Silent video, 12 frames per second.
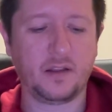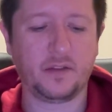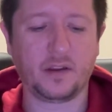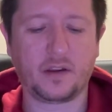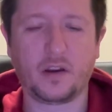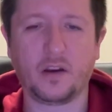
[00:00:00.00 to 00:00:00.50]

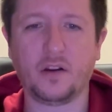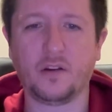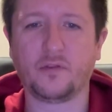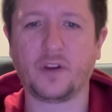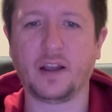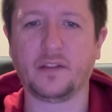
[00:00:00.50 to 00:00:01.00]
the
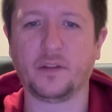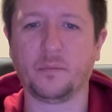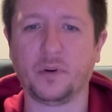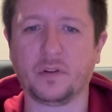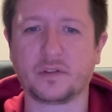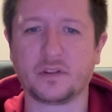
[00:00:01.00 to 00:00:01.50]
curve at the
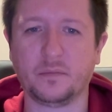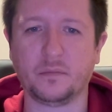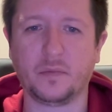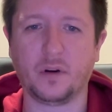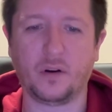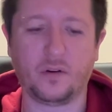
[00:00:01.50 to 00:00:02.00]

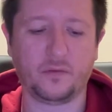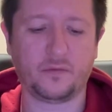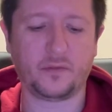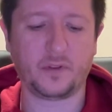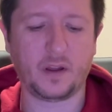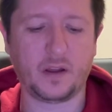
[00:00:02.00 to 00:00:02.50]
bottom of
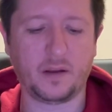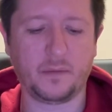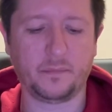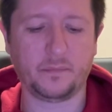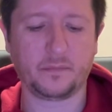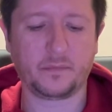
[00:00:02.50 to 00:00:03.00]

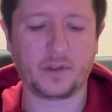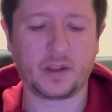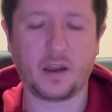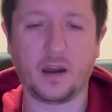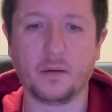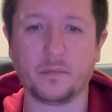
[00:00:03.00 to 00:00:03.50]
the
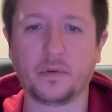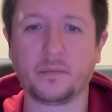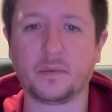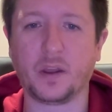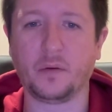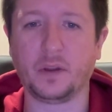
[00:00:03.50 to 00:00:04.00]
cup
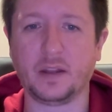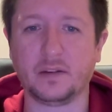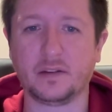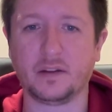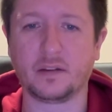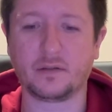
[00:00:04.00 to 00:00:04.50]
going
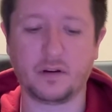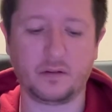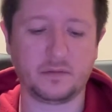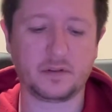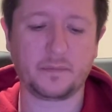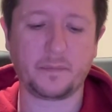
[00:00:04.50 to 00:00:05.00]
into the
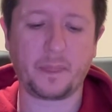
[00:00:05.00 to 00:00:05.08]
throat.